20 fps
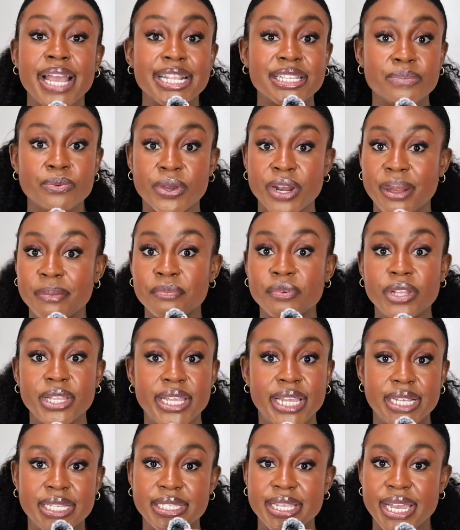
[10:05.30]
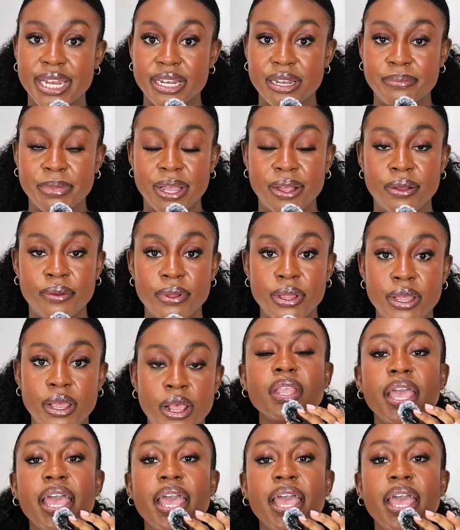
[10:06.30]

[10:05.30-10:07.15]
that's what I'm really excited about.